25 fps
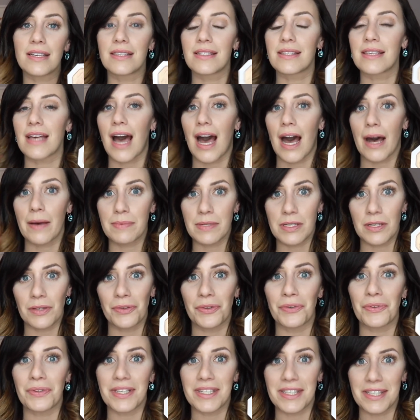It's
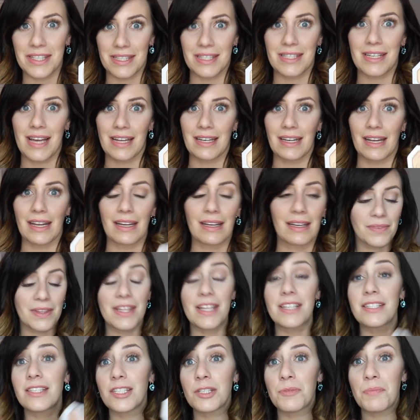absolutely stunning.
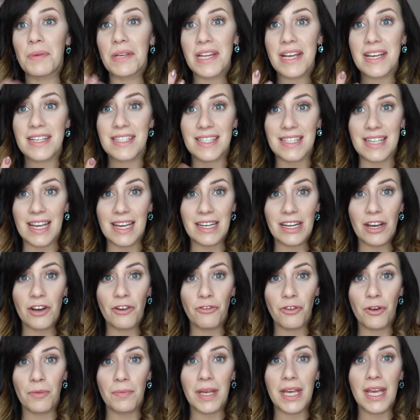This has been a
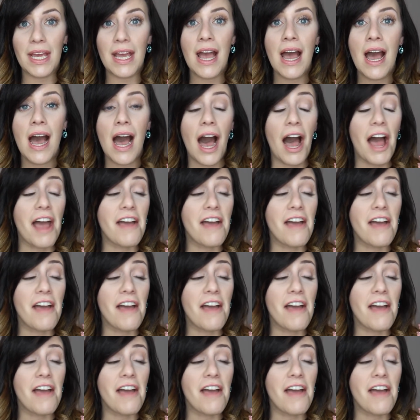standout for me.